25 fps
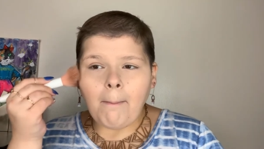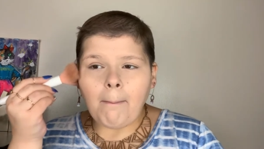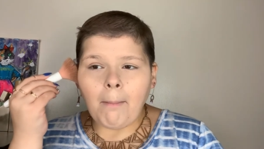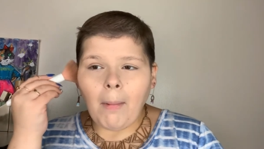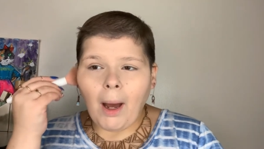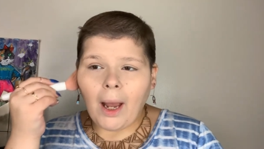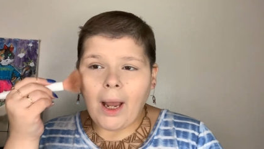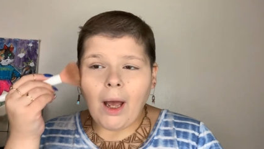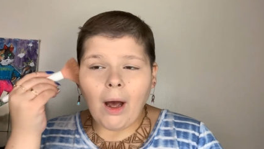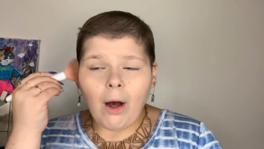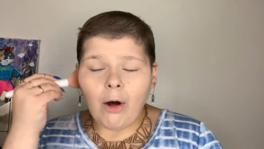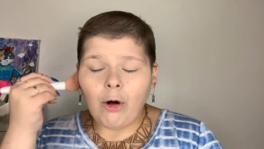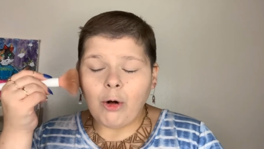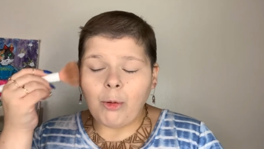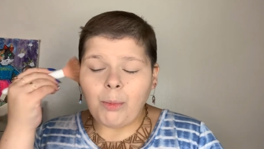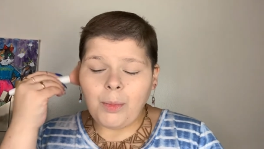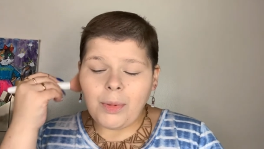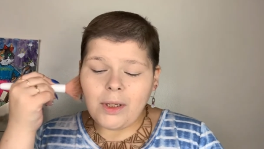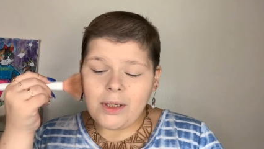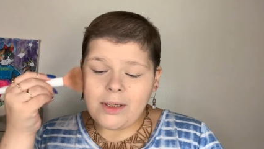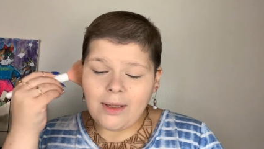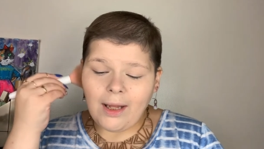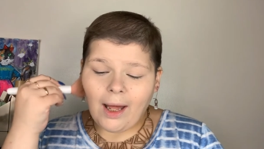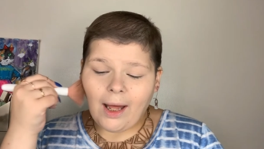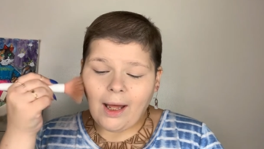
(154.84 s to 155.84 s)
My hope
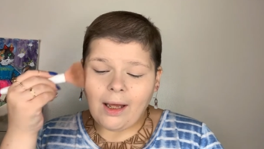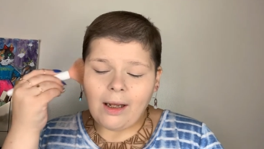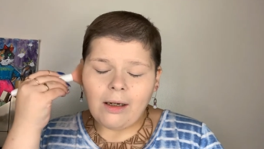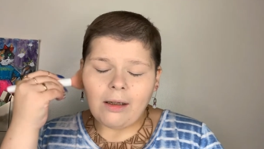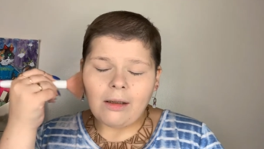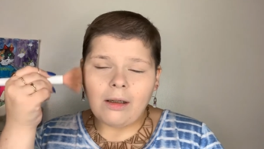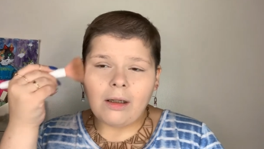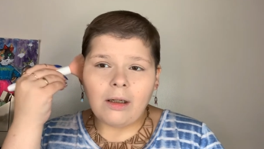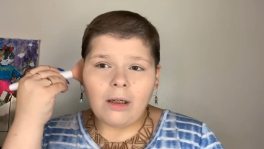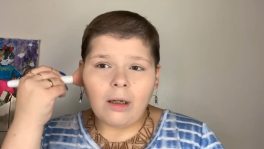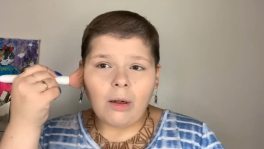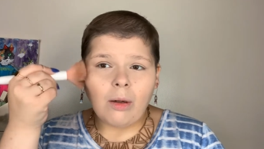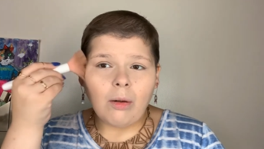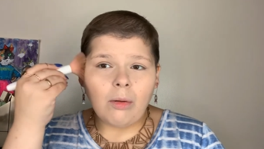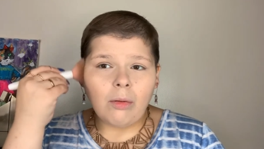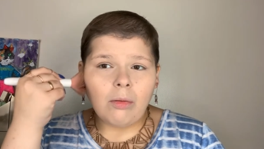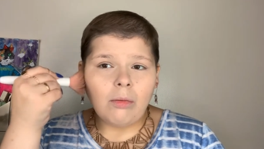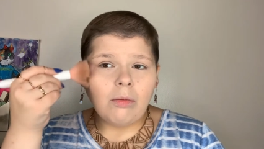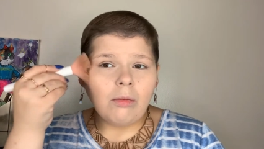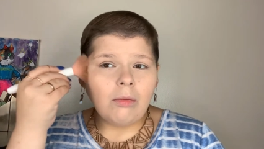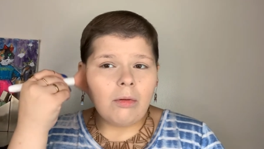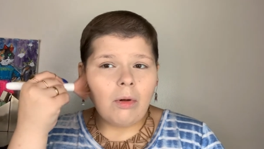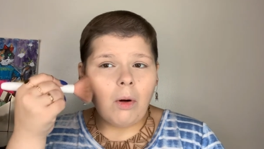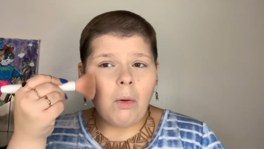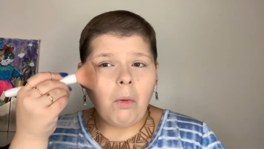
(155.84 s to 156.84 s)
is that, you know,
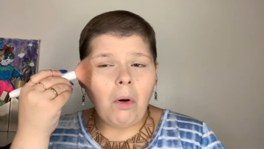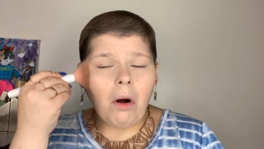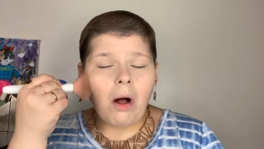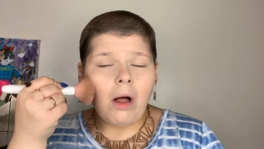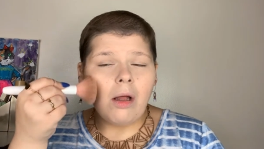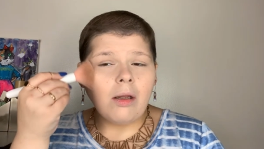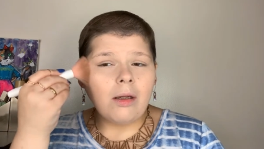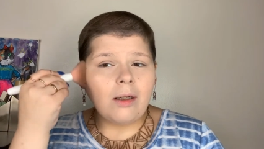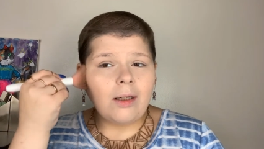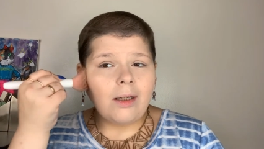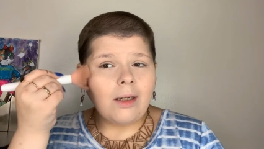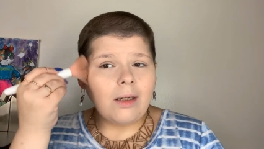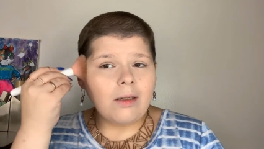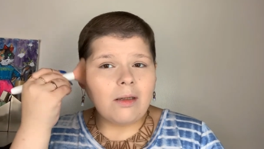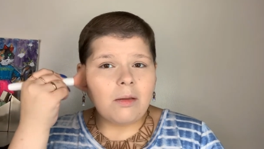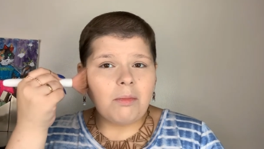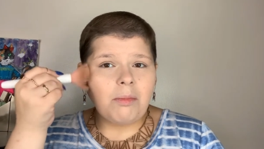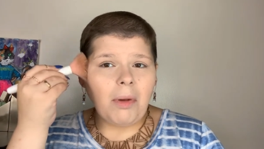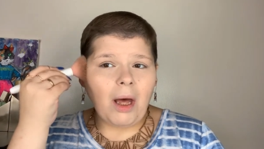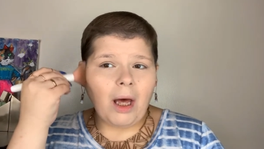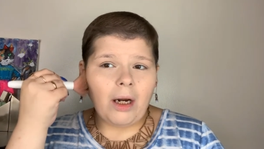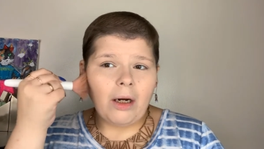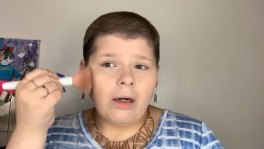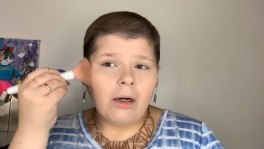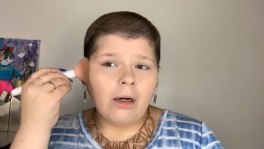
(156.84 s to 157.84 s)
quality is
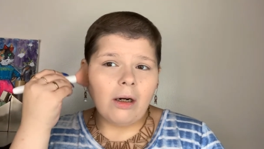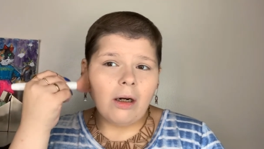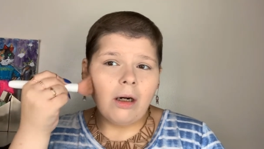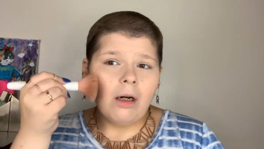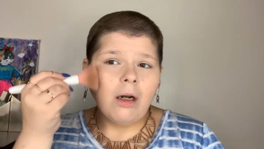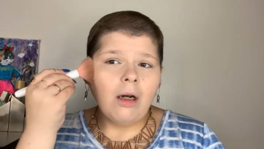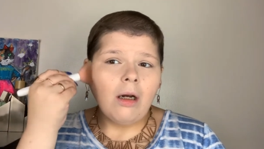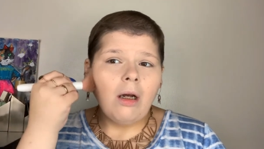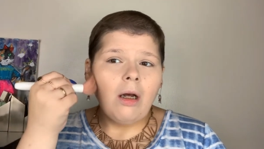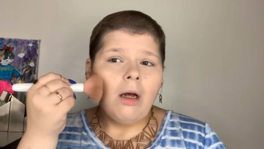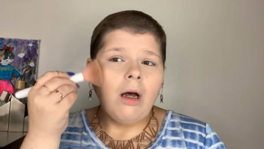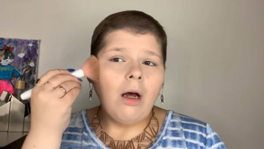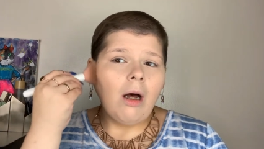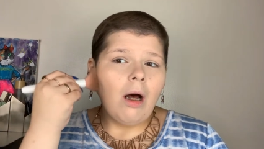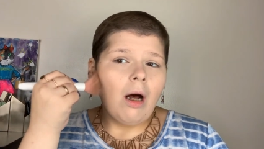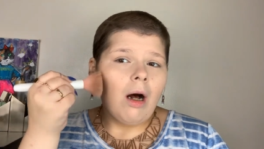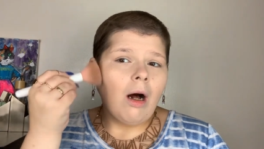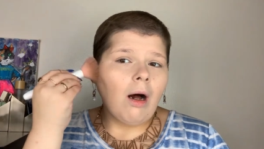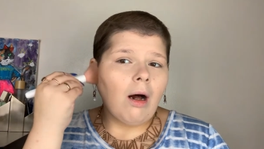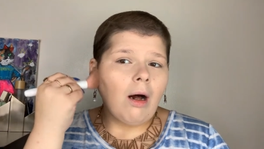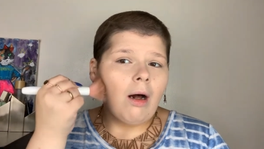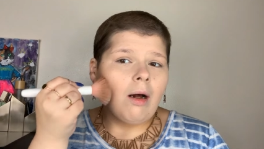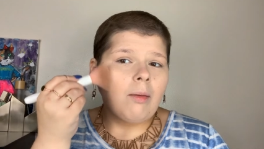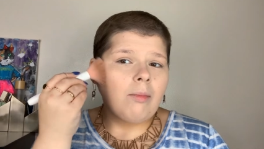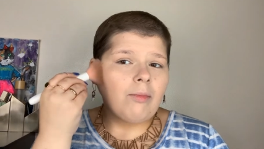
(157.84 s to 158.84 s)
better
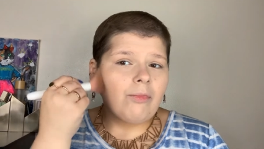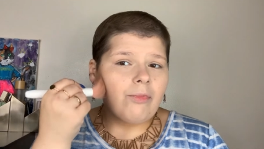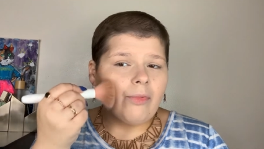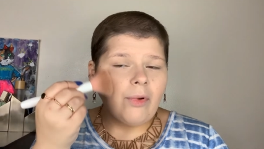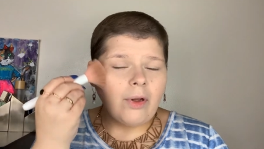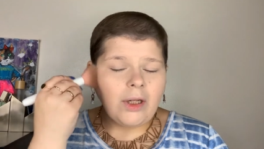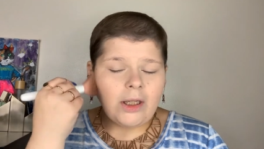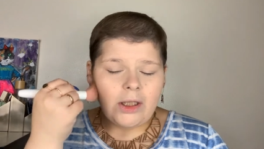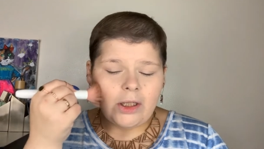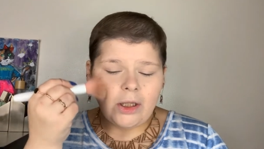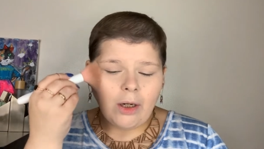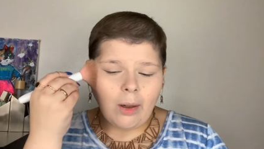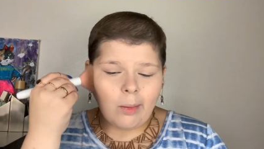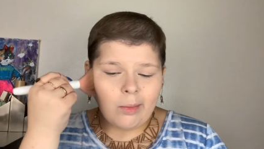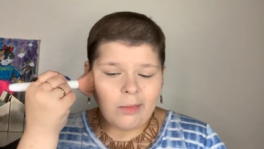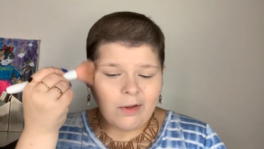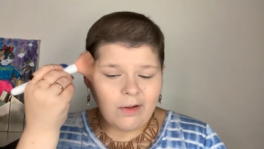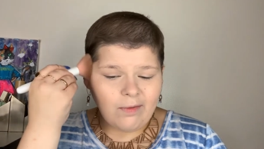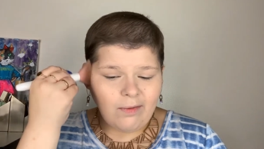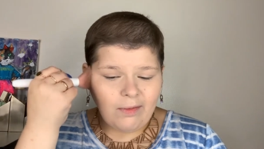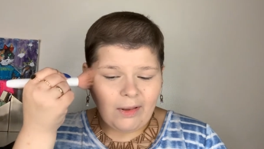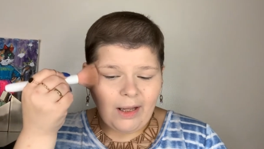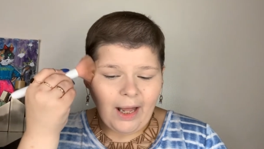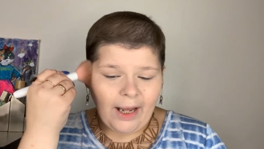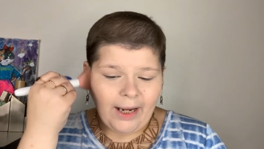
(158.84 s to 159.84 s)
um, in terms
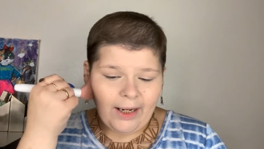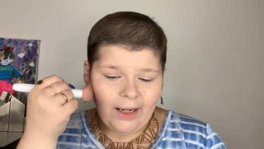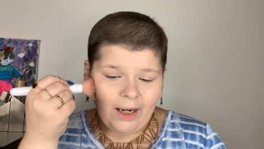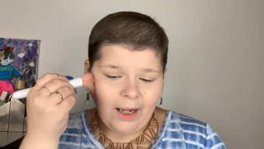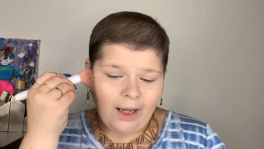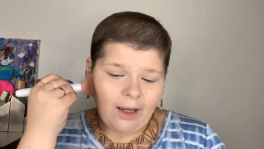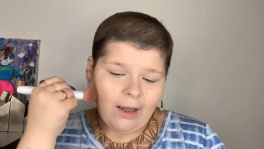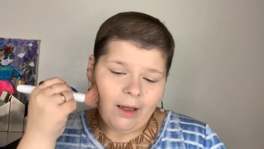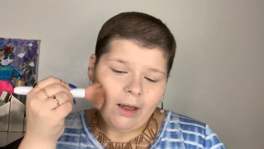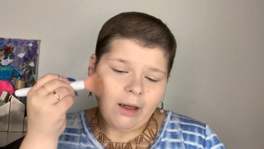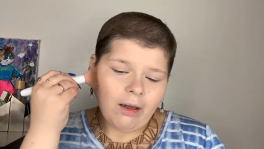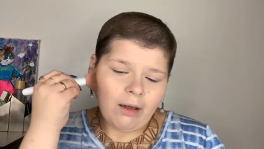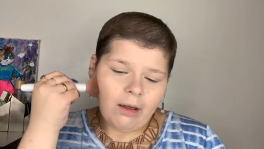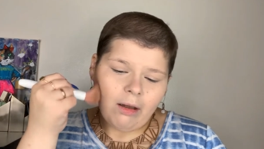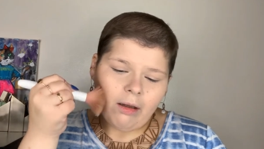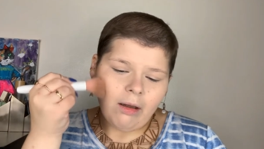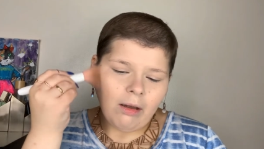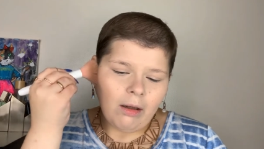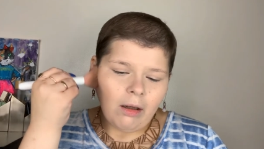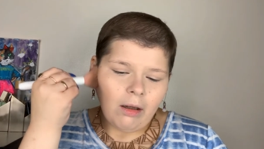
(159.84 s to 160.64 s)
of lighting.